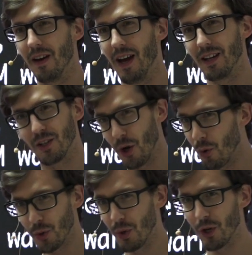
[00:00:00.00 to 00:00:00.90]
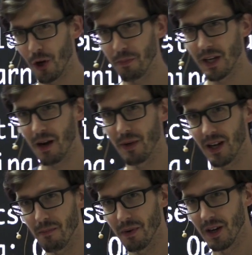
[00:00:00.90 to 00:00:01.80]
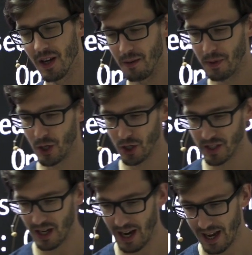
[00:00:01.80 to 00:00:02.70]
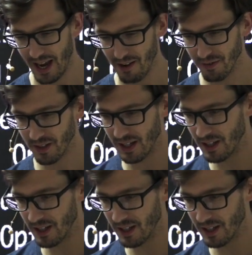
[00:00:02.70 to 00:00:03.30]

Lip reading: And no, it will not be coming up because I haven't in